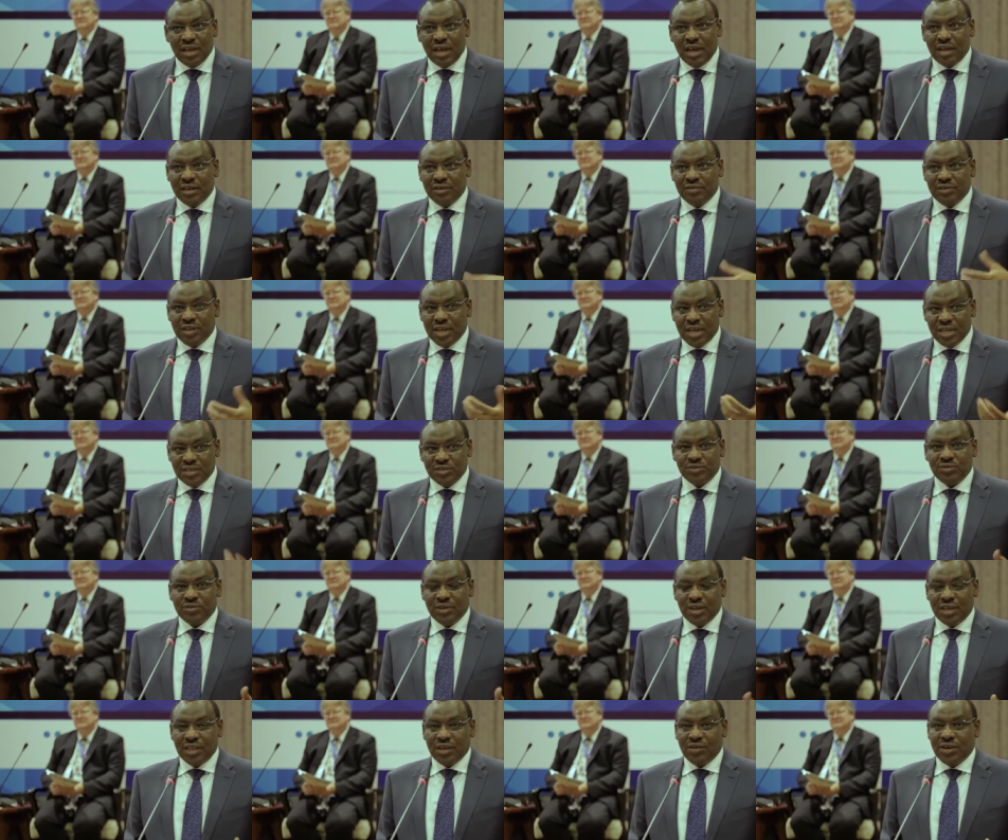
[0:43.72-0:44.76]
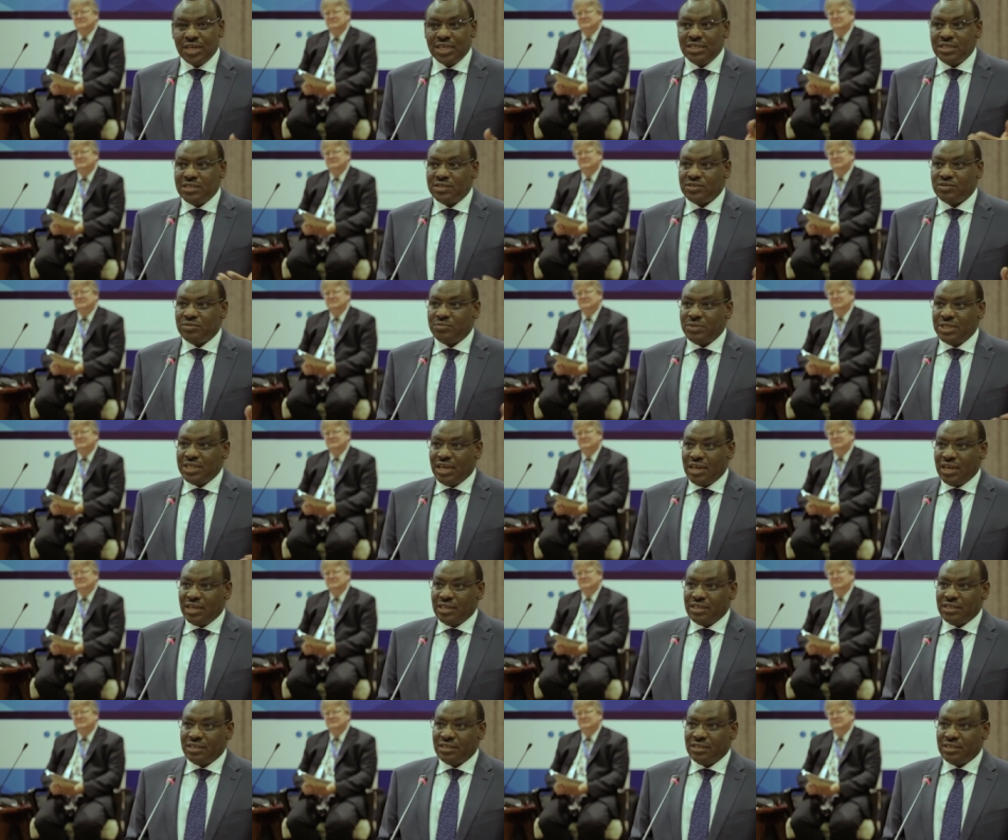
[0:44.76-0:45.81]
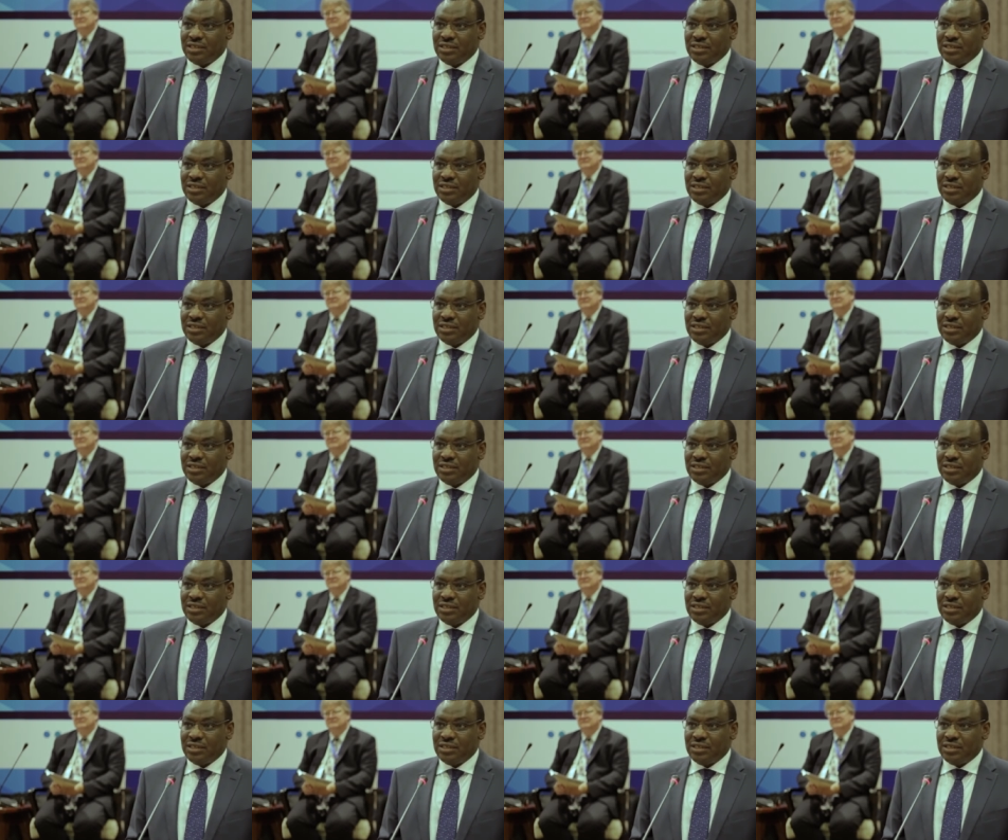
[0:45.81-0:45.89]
and realize together what needs to be done.